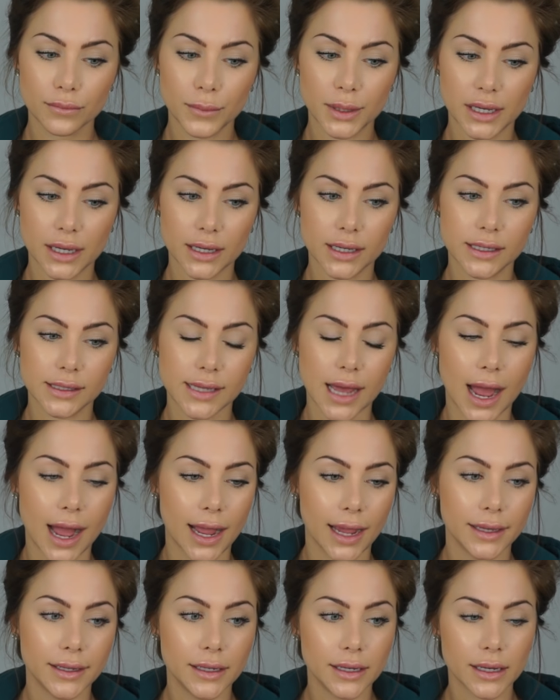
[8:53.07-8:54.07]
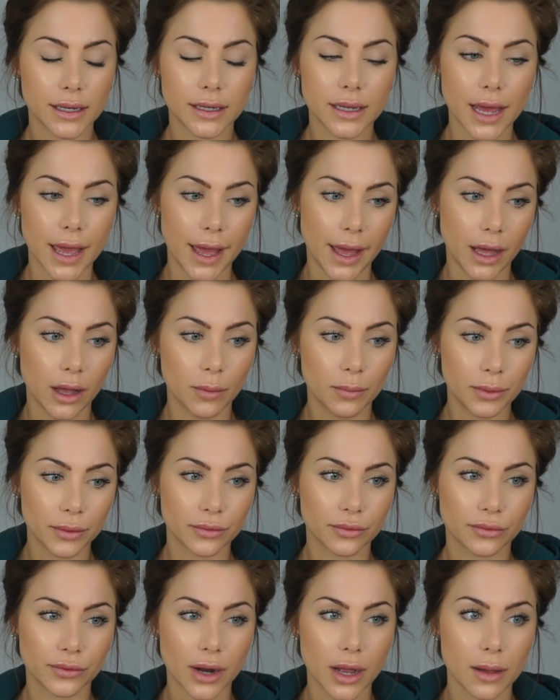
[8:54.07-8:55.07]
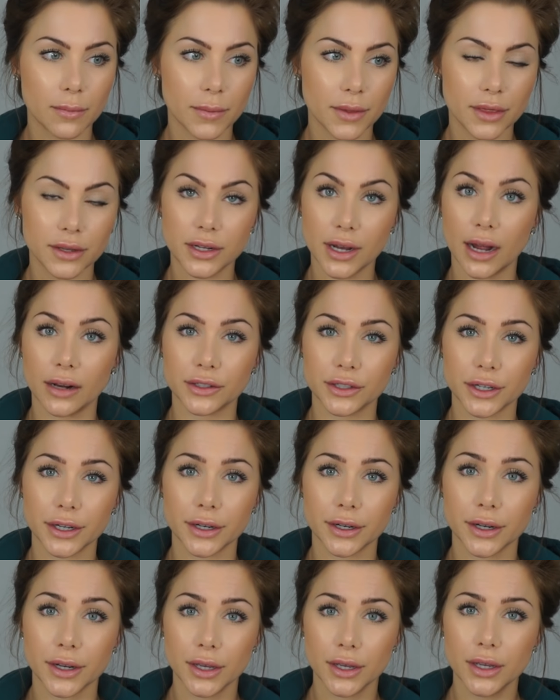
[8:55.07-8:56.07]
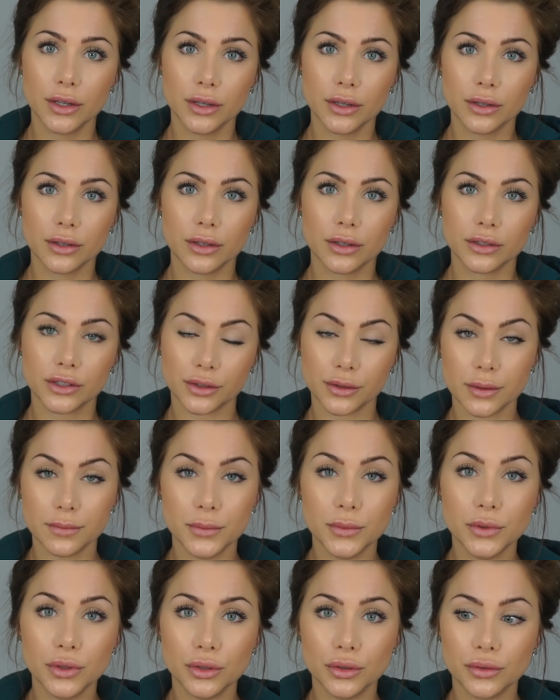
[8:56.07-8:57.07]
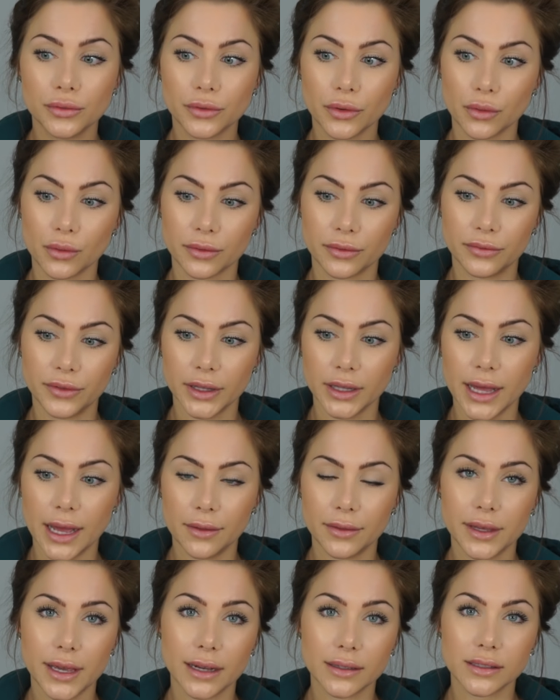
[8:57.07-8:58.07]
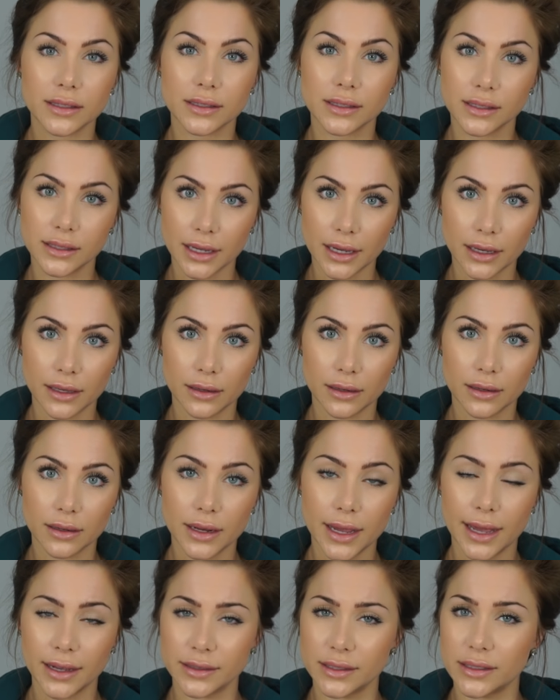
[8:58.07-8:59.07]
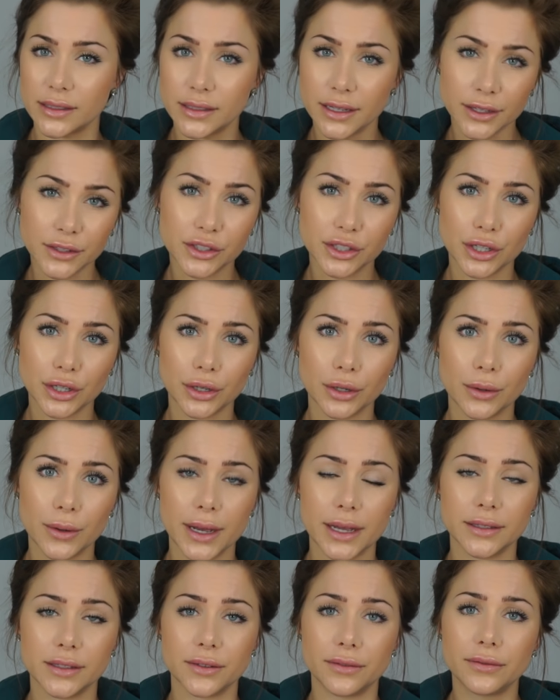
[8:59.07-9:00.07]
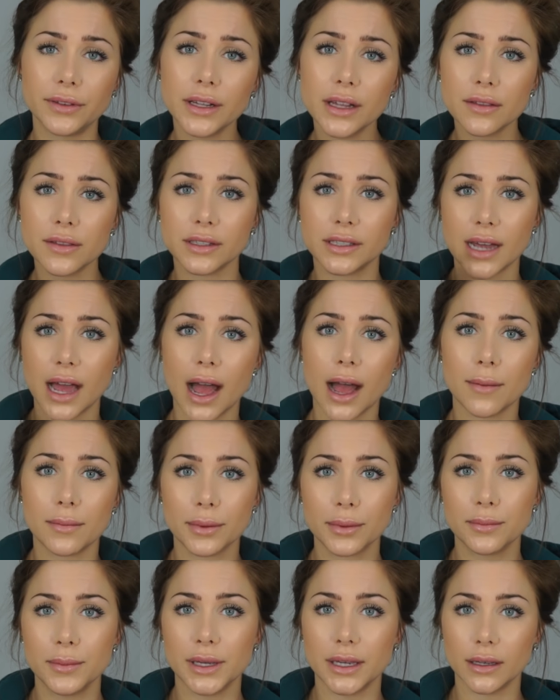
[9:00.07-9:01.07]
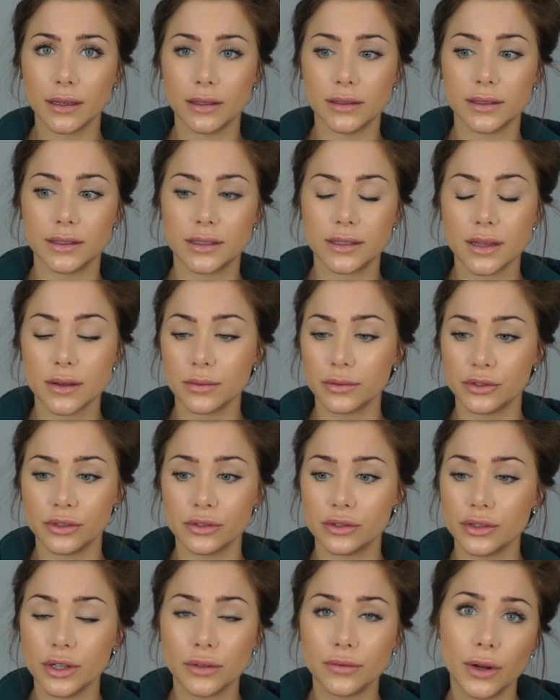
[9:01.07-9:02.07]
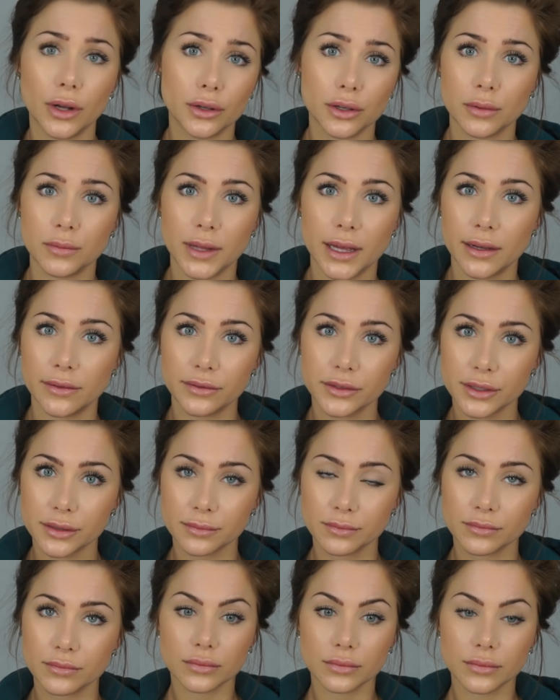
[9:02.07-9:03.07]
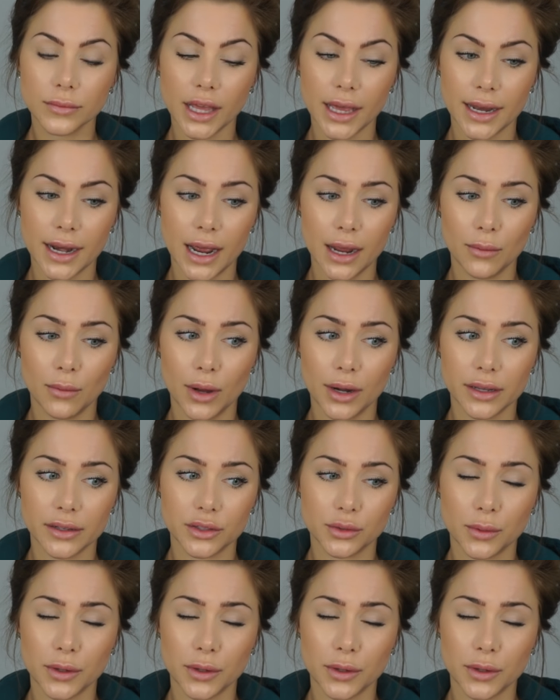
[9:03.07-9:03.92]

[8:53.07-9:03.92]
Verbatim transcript: because I needed help from the doctor to remove or fill out the excess skin, excess tissue, and to fill out the top because there was just no volume left. And I wanted